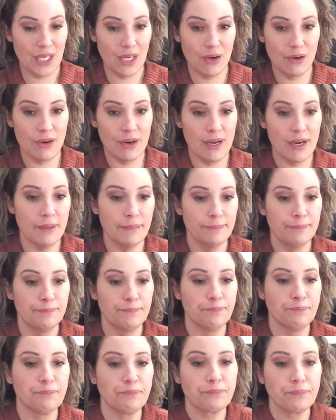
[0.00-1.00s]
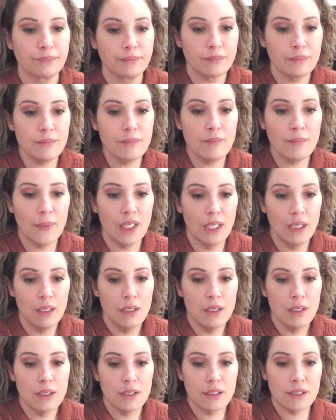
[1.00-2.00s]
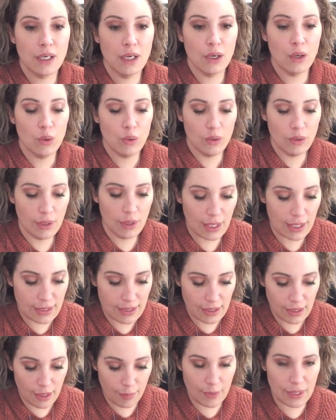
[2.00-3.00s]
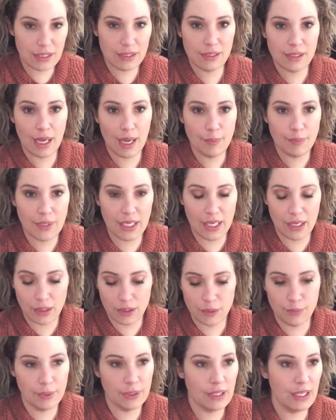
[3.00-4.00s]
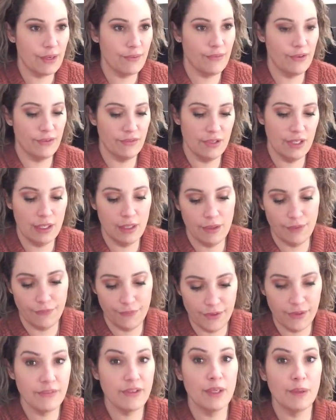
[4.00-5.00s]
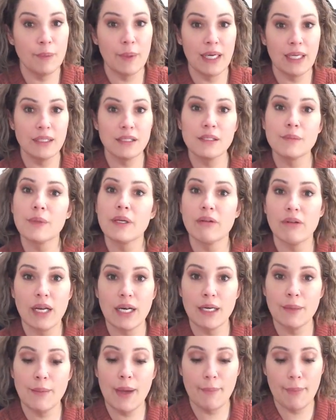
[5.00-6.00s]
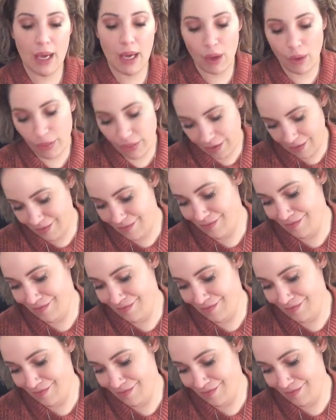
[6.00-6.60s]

All right? So I think I'm going to stop there. It's been like 50 minutes of me running my mouth.